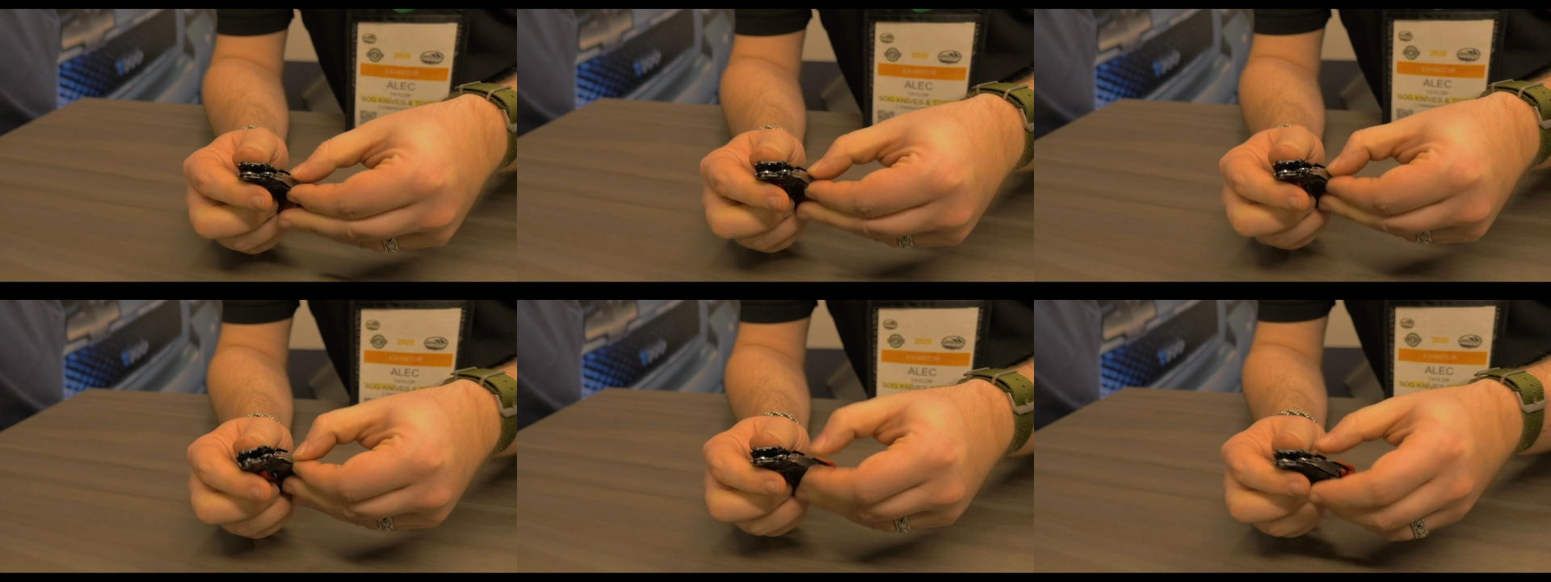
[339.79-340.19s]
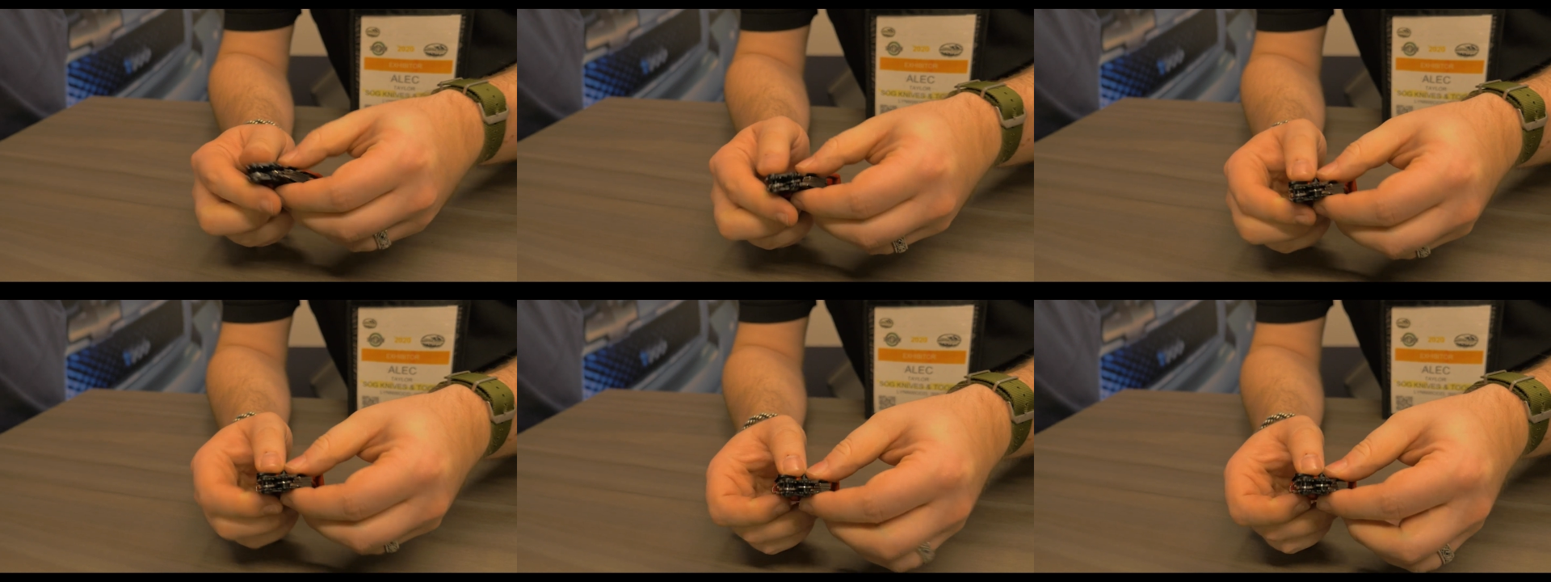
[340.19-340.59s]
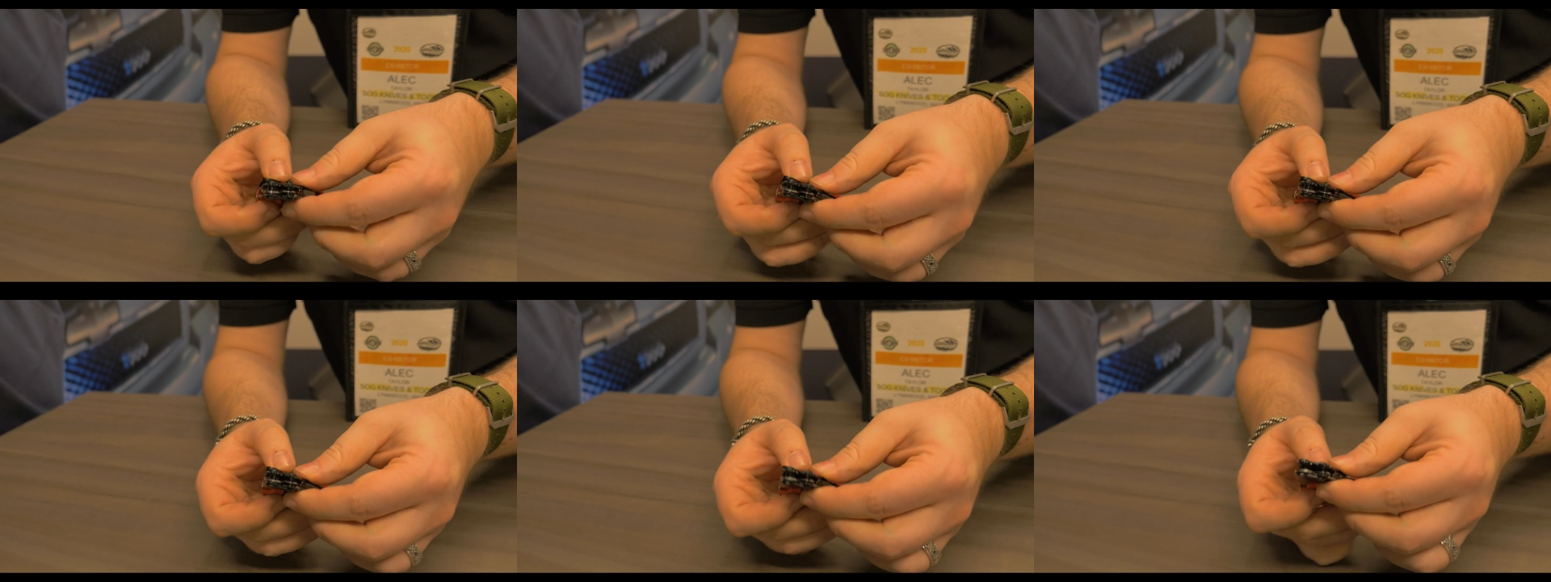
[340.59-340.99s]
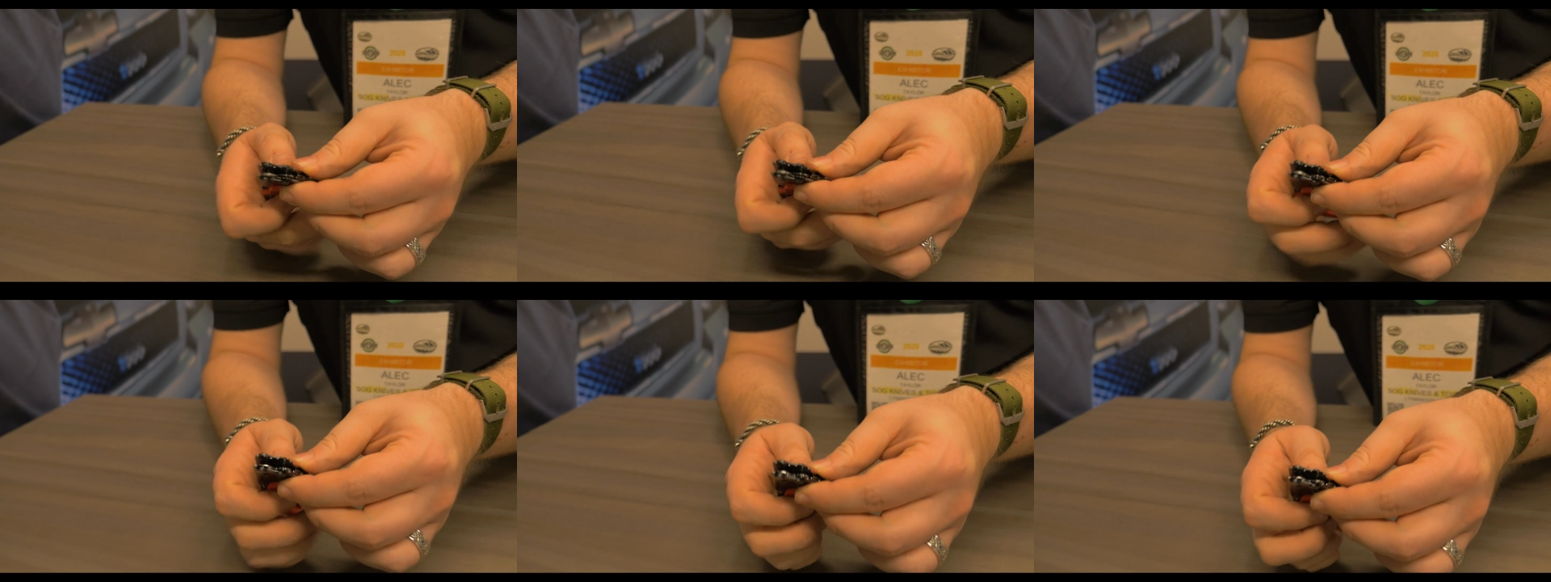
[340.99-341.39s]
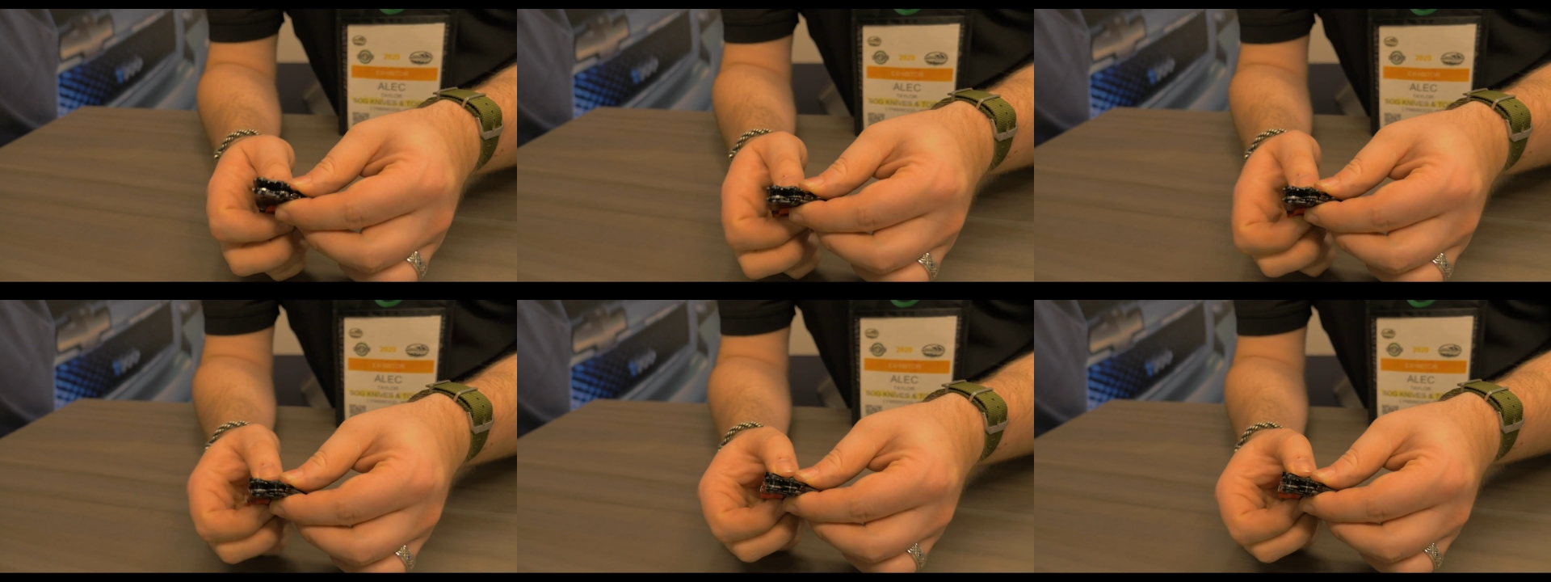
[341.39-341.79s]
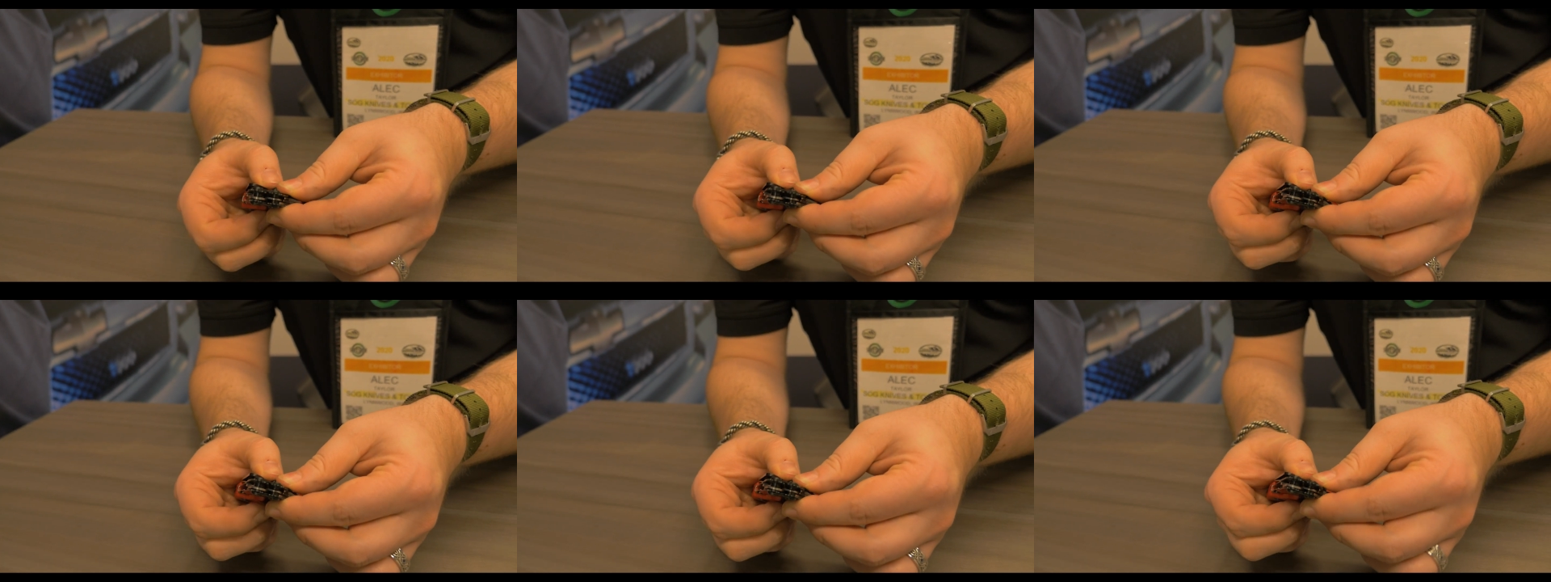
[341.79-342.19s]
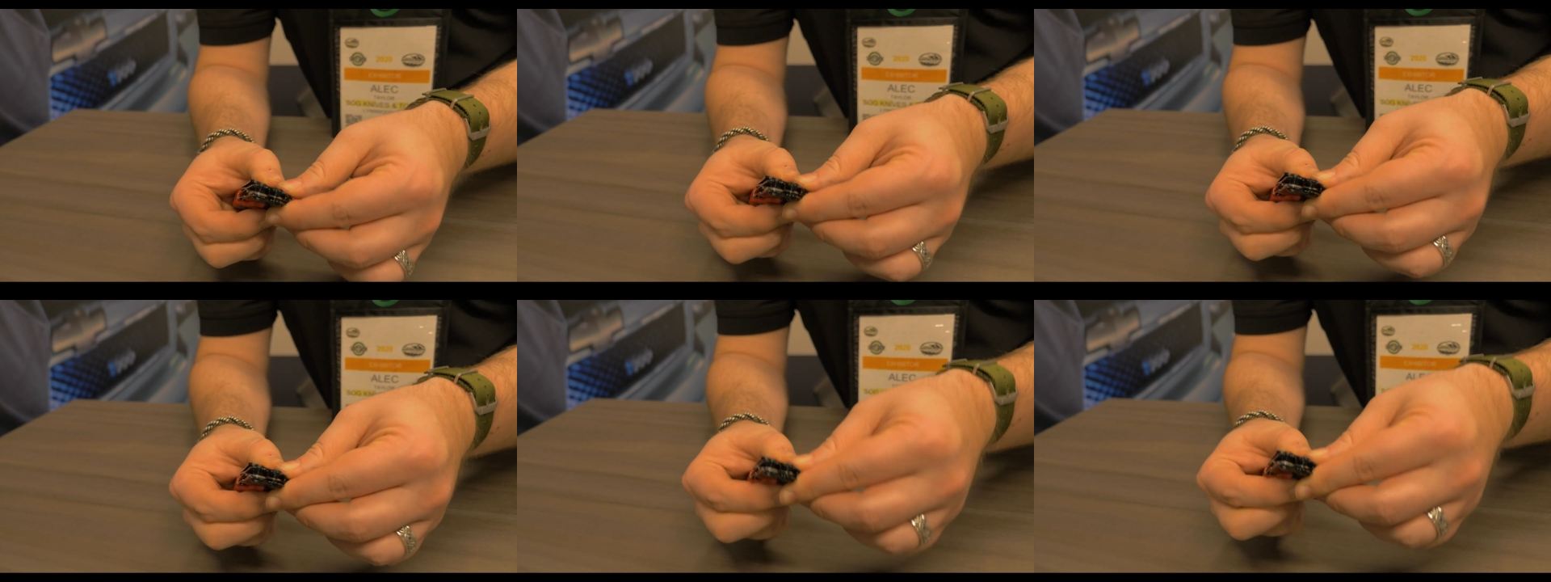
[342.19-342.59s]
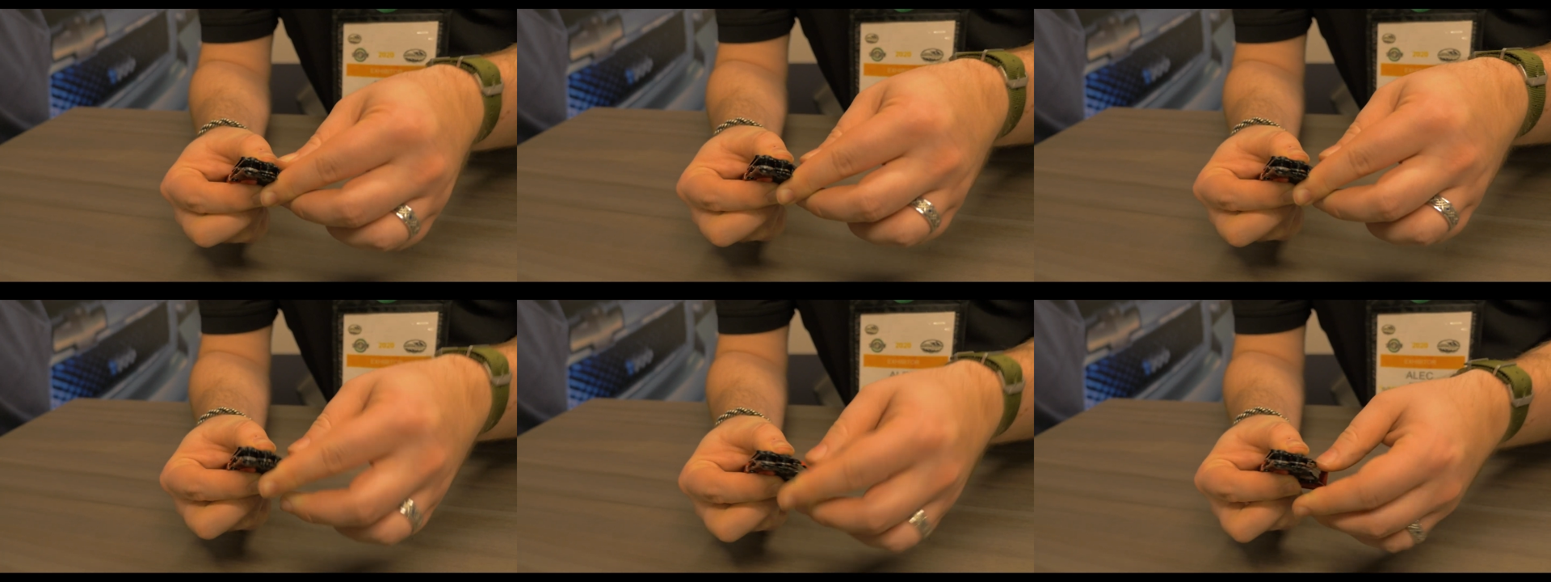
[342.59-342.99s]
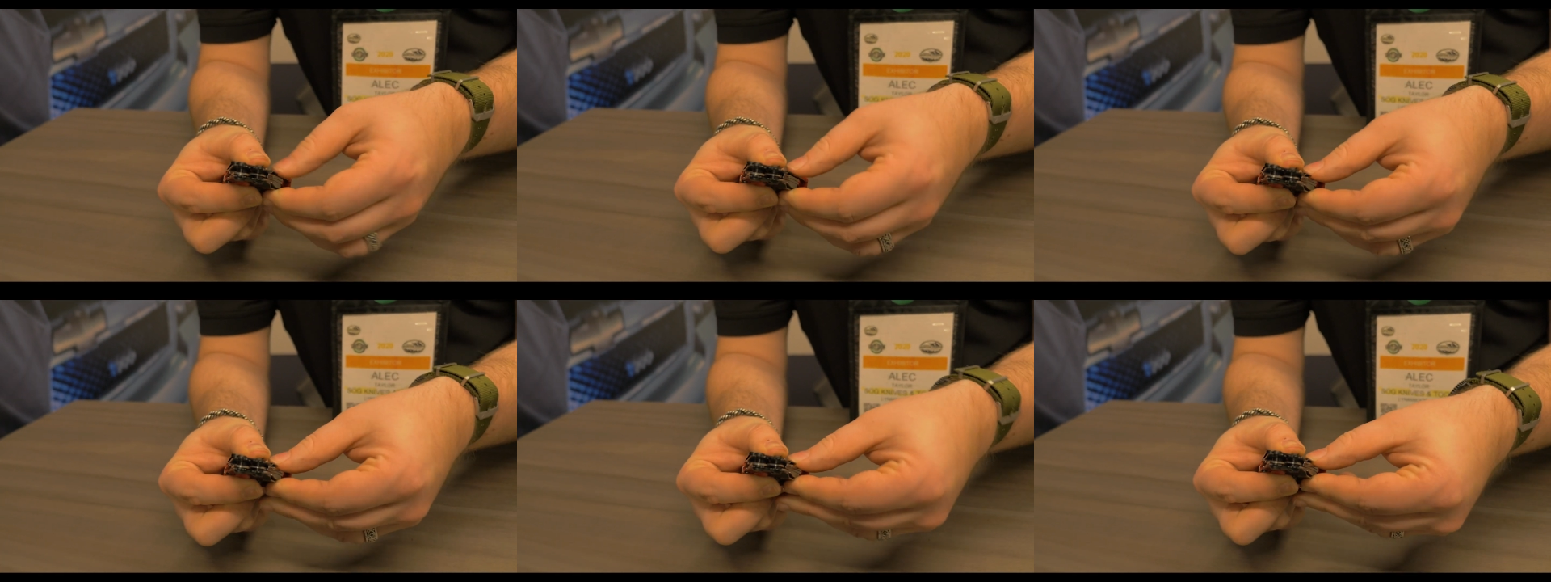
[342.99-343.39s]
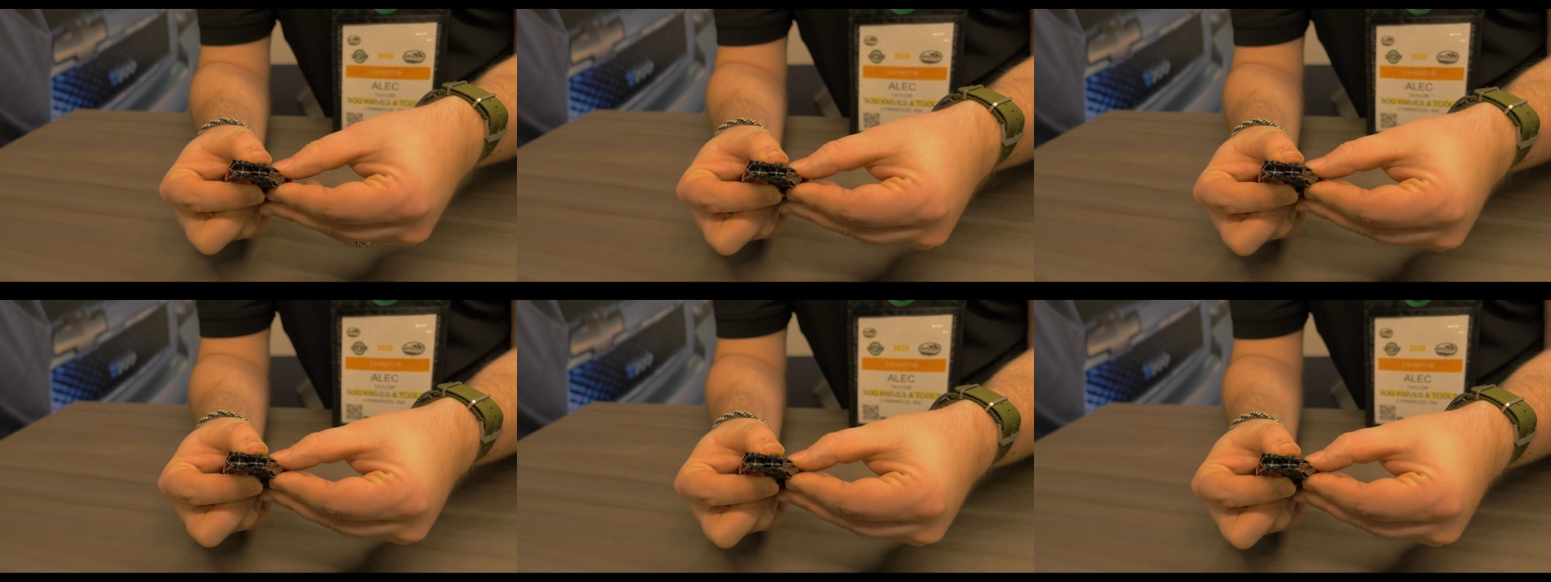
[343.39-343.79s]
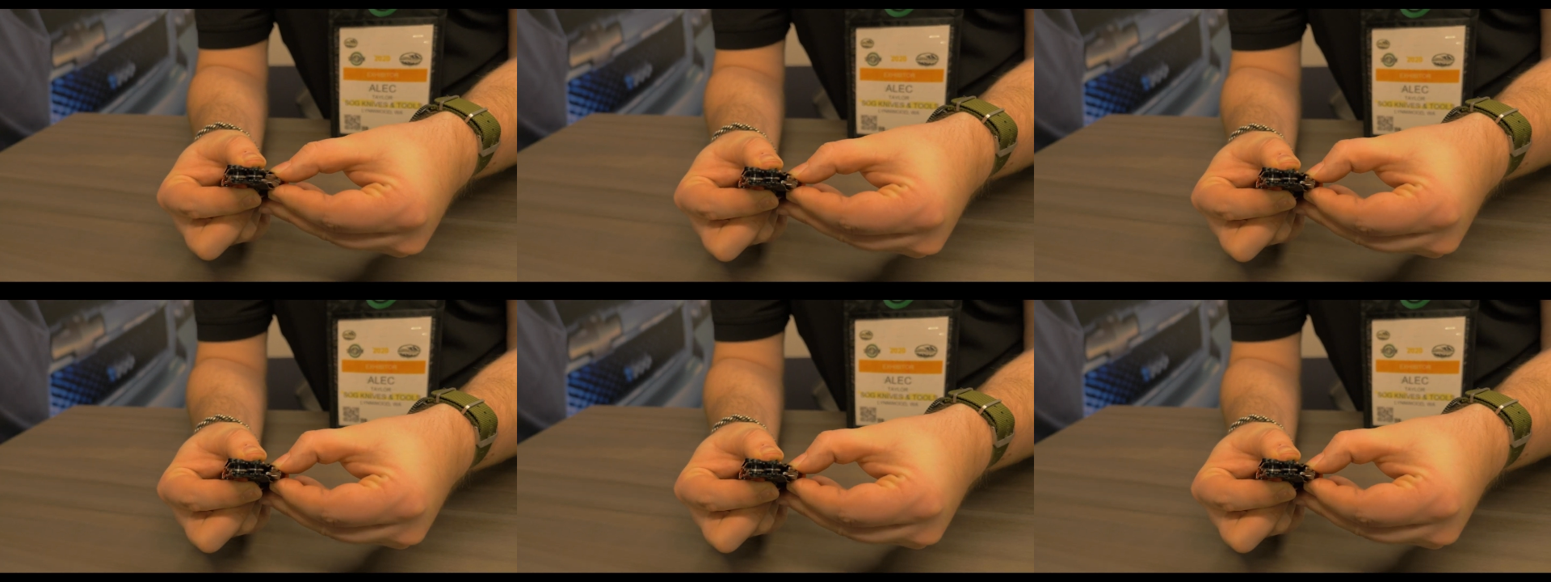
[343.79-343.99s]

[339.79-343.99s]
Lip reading: [unreadable: no face in view]